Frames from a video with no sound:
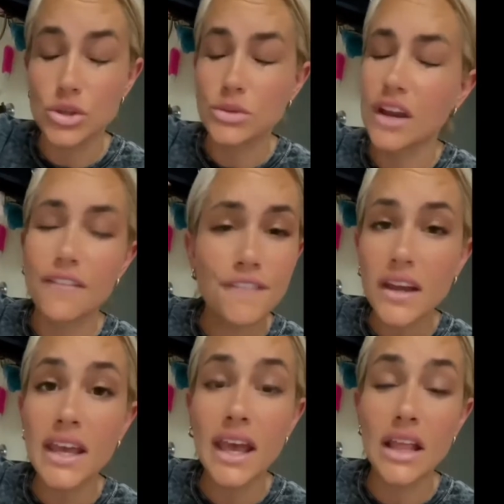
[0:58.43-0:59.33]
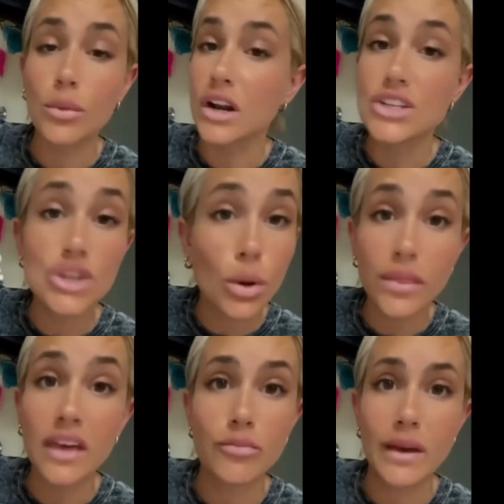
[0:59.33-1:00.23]
which I f***ing hate that word. I don't
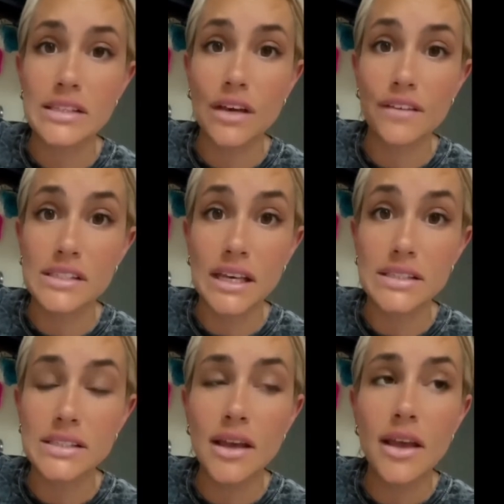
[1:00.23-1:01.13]
think of myself as this.